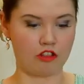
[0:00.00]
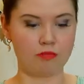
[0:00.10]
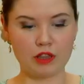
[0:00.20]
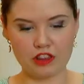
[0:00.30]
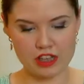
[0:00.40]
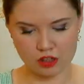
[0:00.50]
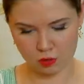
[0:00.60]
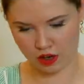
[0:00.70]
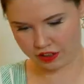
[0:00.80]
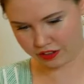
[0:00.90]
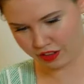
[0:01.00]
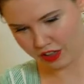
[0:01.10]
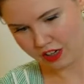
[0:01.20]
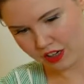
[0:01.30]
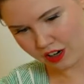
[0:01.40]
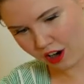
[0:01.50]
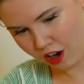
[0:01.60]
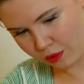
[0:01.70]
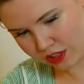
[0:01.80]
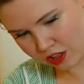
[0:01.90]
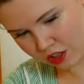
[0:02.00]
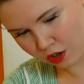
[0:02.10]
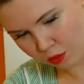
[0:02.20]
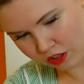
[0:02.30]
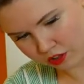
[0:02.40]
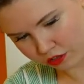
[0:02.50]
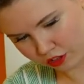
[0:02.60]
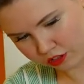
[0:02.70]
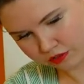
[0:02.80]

But this one, oh, it's so wonderful.